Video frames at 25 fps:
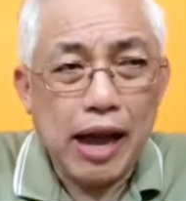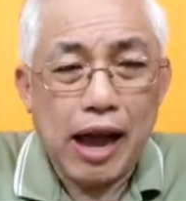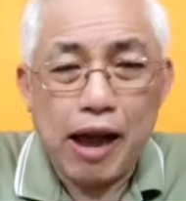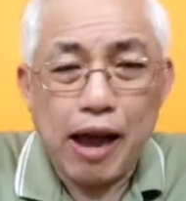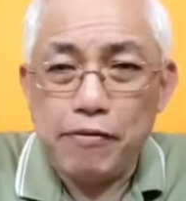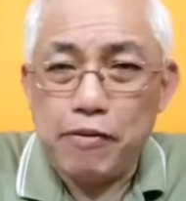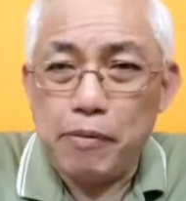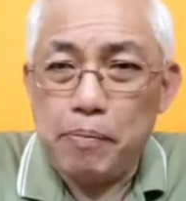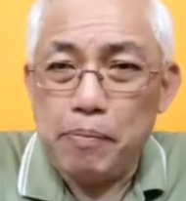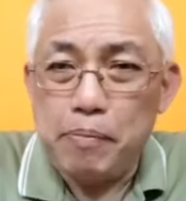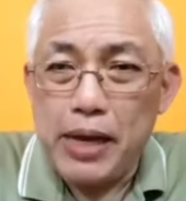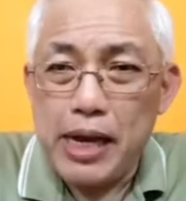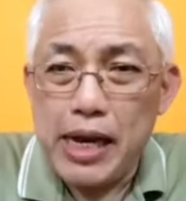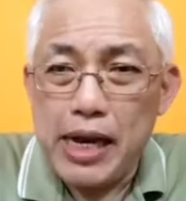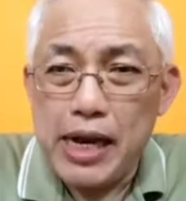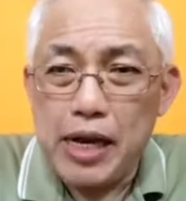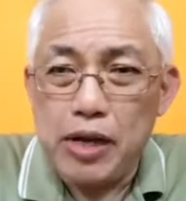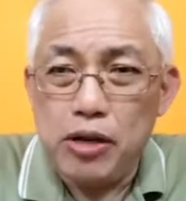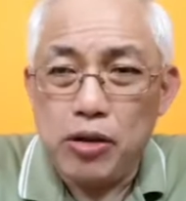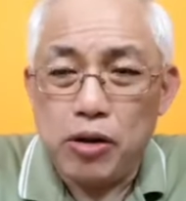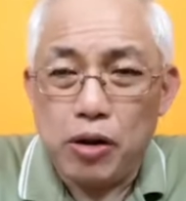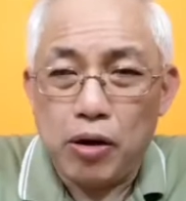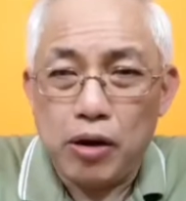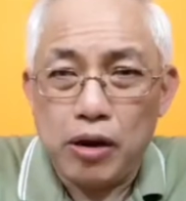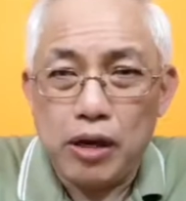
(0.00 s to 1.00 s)
$500
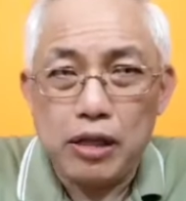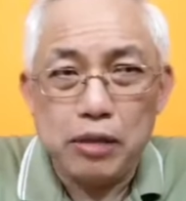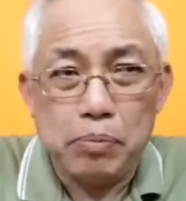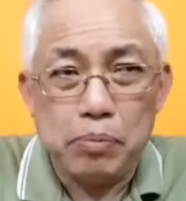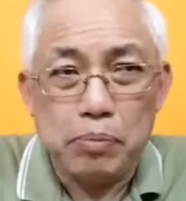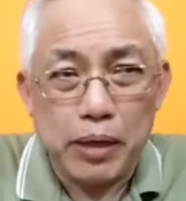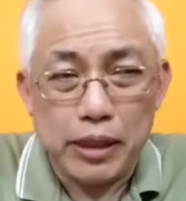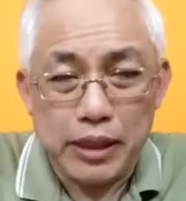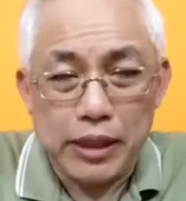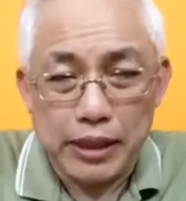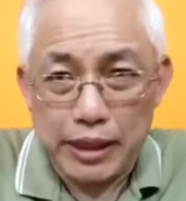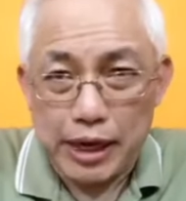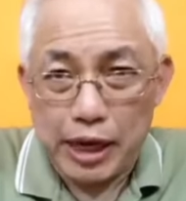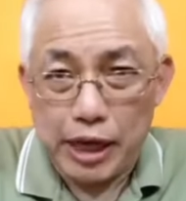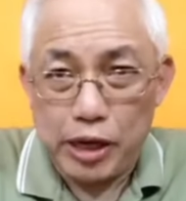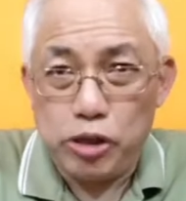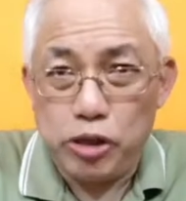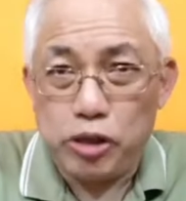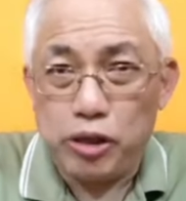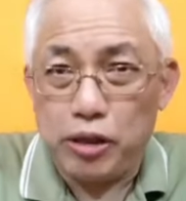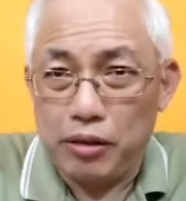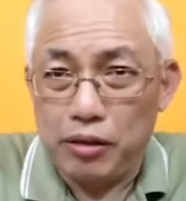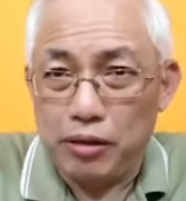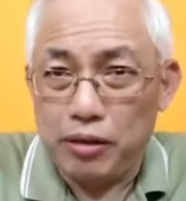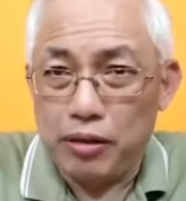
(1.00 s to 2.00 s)
million per
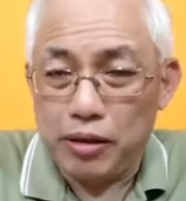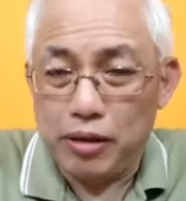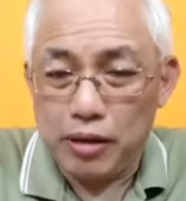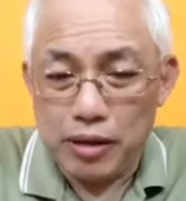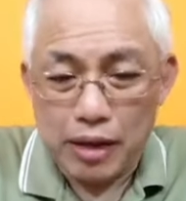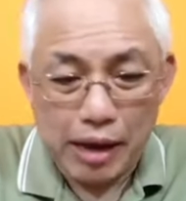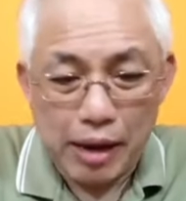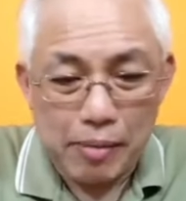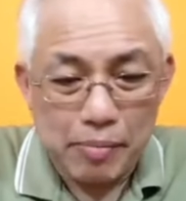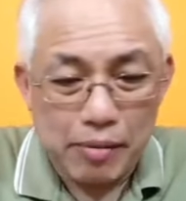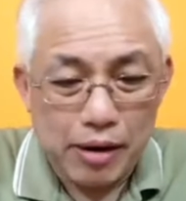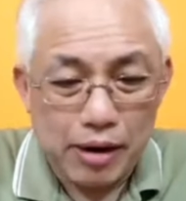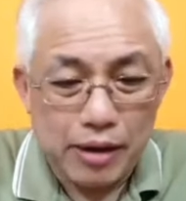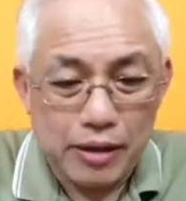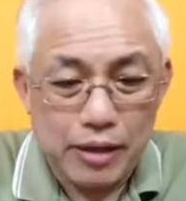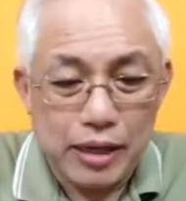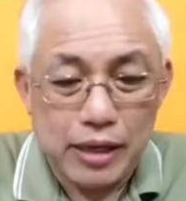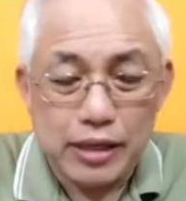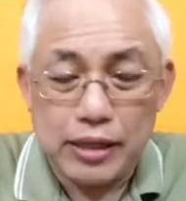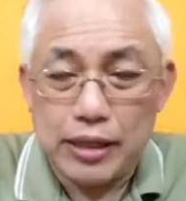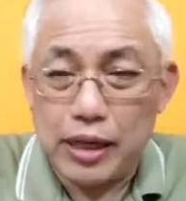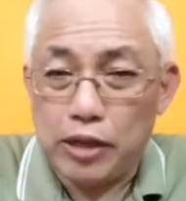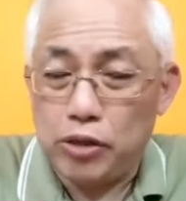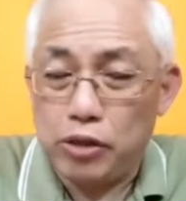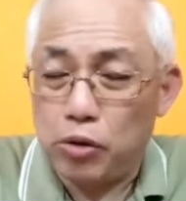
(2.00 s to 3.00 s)
station,
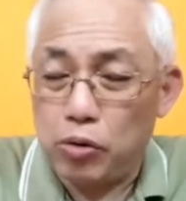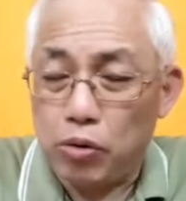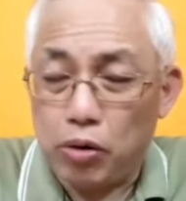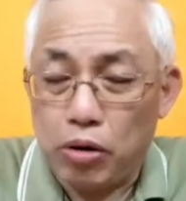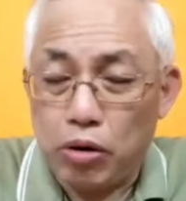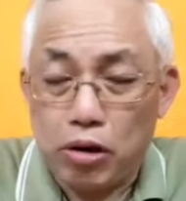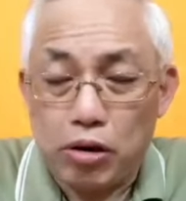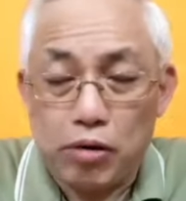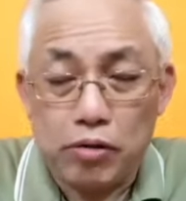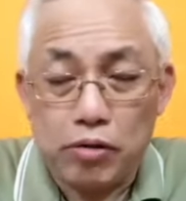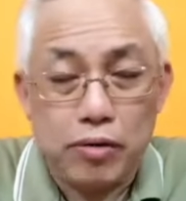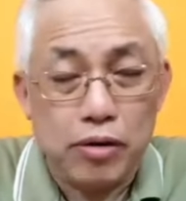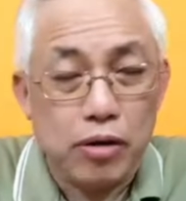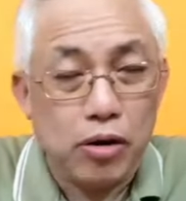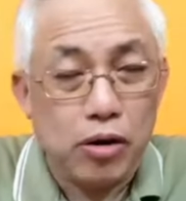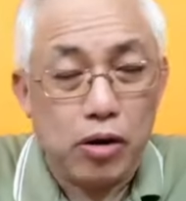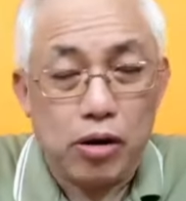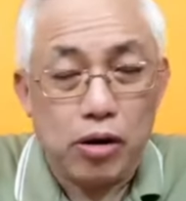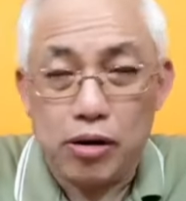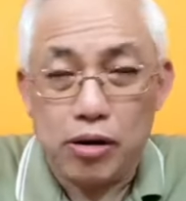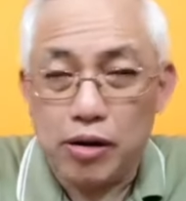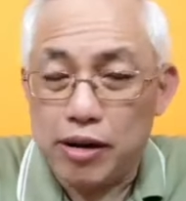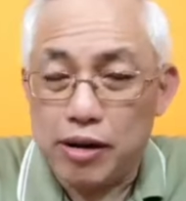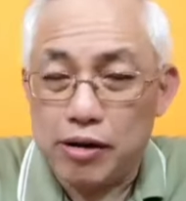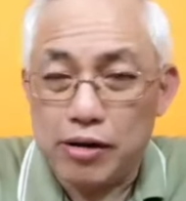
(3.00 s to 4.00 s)
MRT station, all
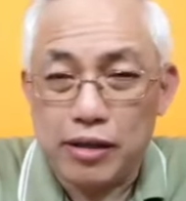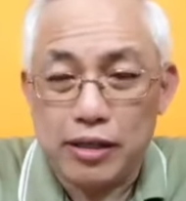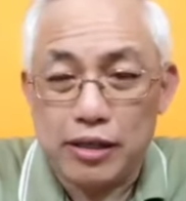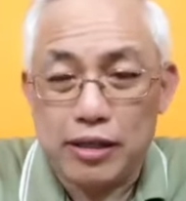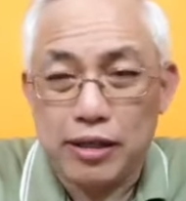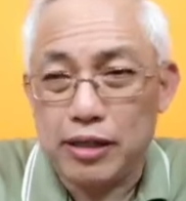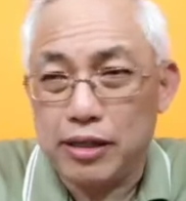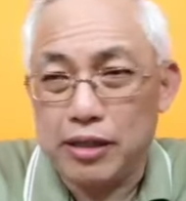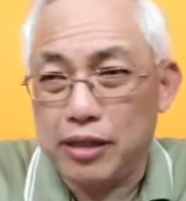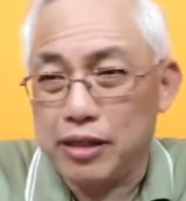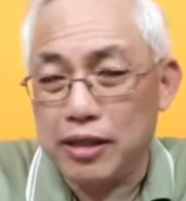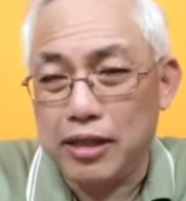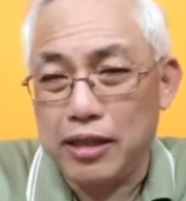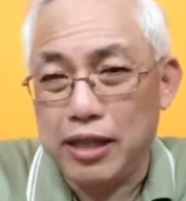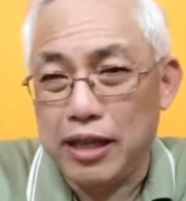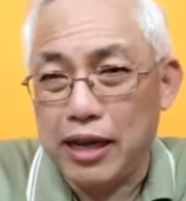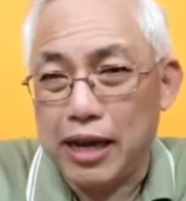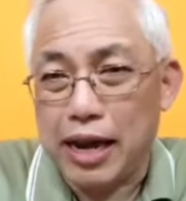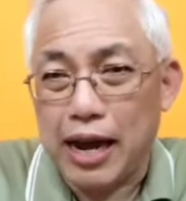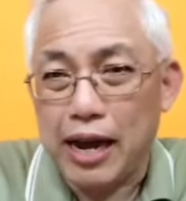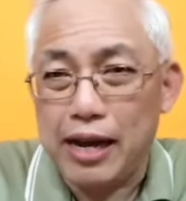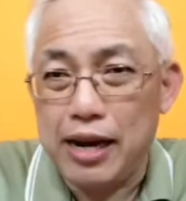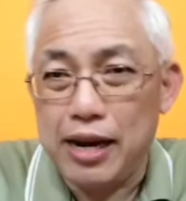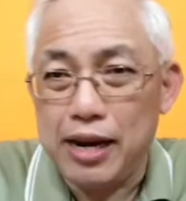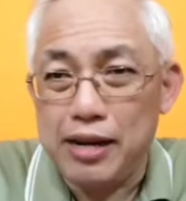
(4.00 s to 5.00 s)
around
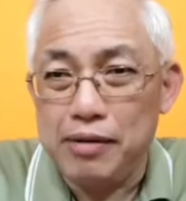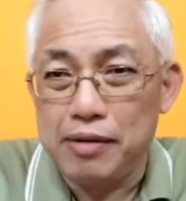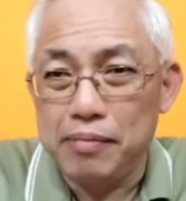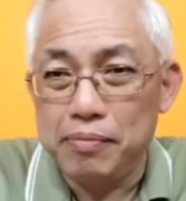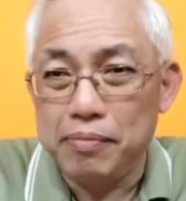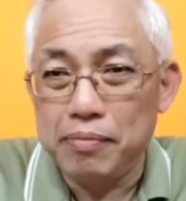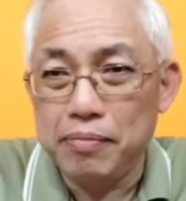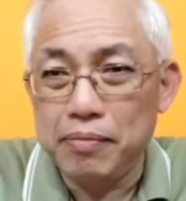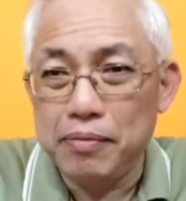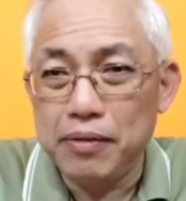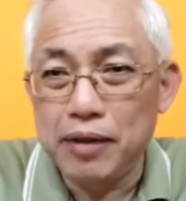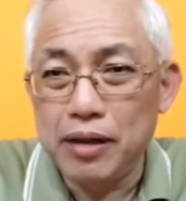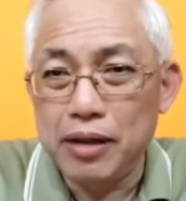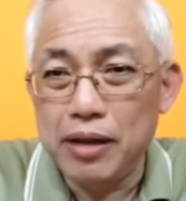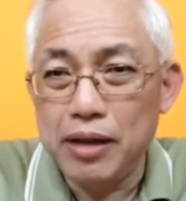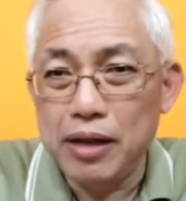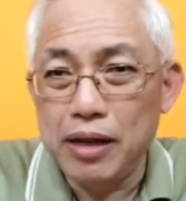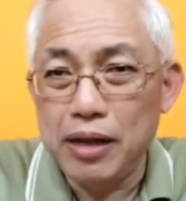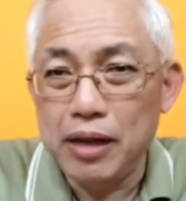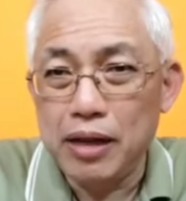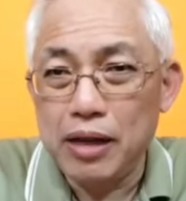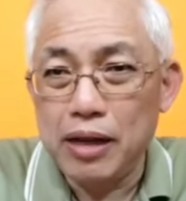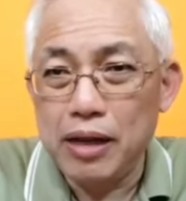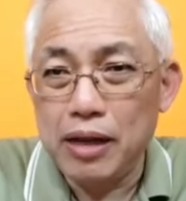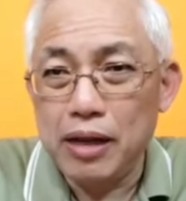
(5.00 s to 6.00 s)
the island,
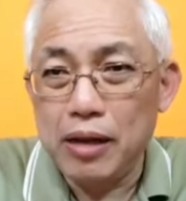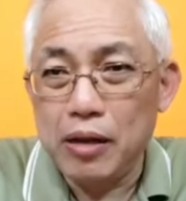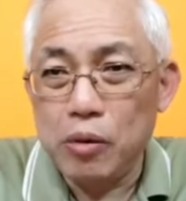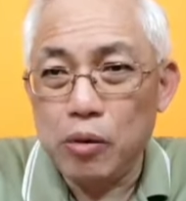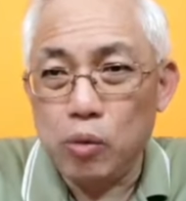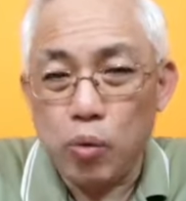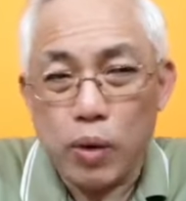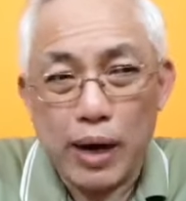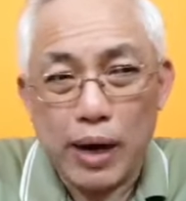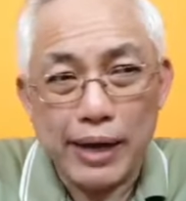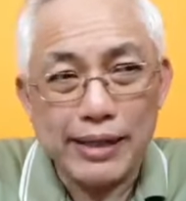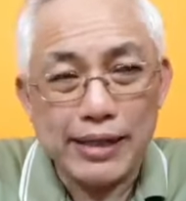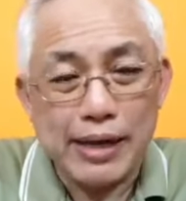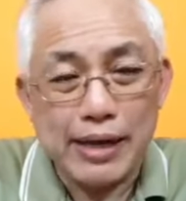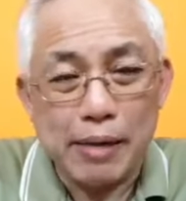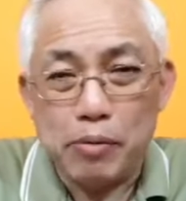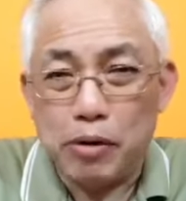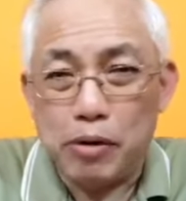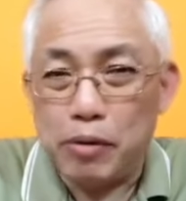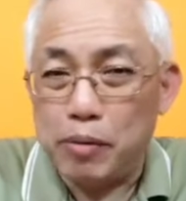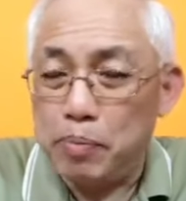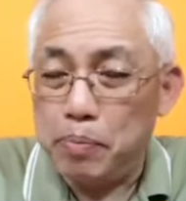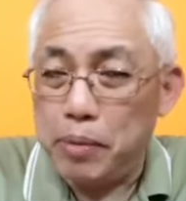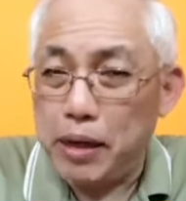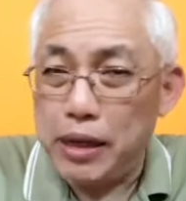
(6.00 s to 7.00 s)
where
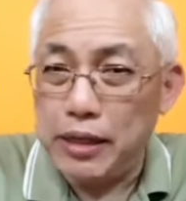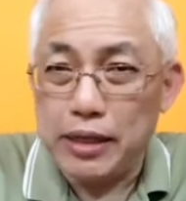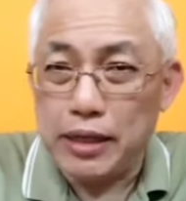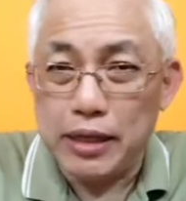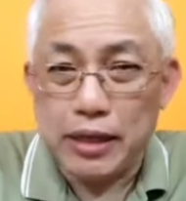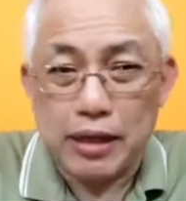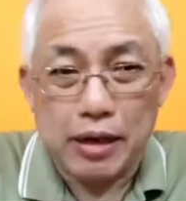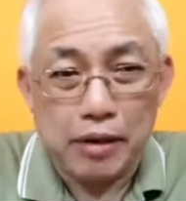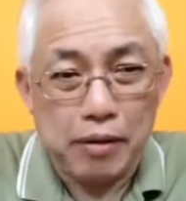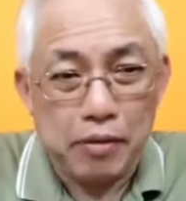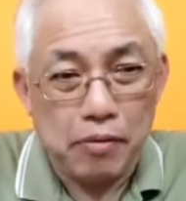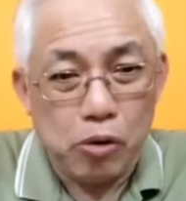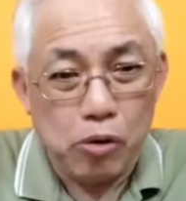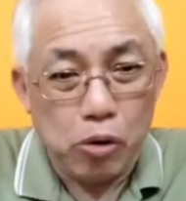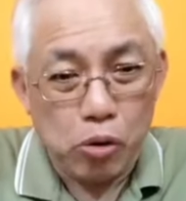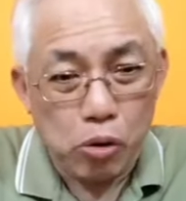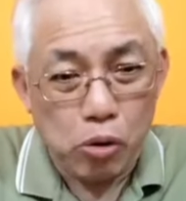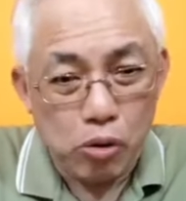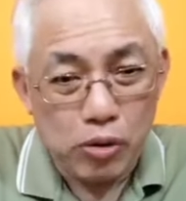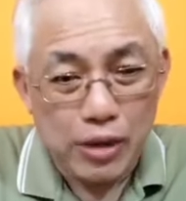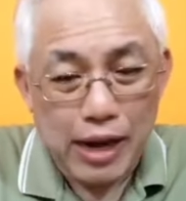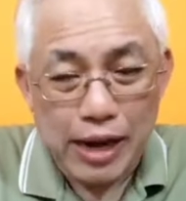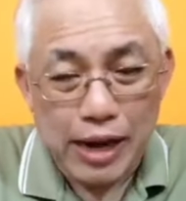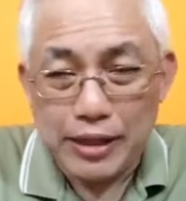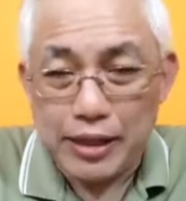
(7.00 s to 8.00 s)
some of the places are
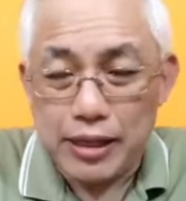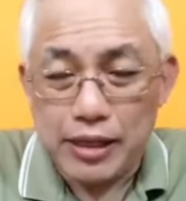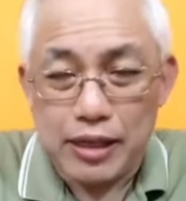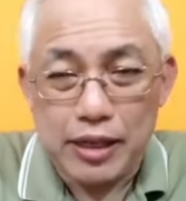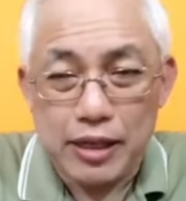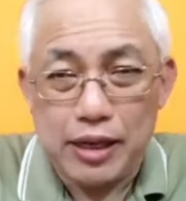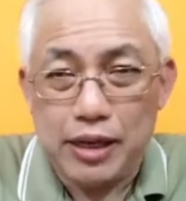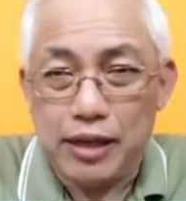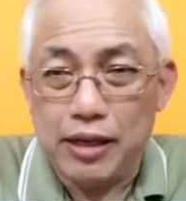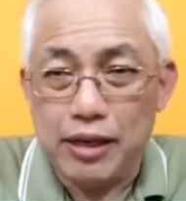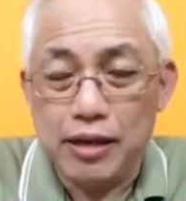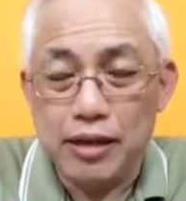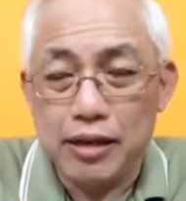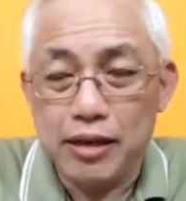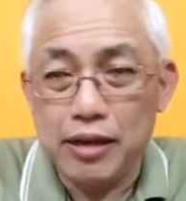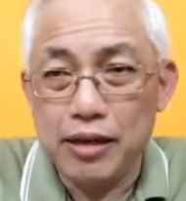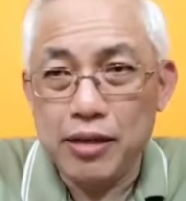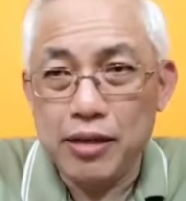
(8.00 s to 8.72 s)
low density,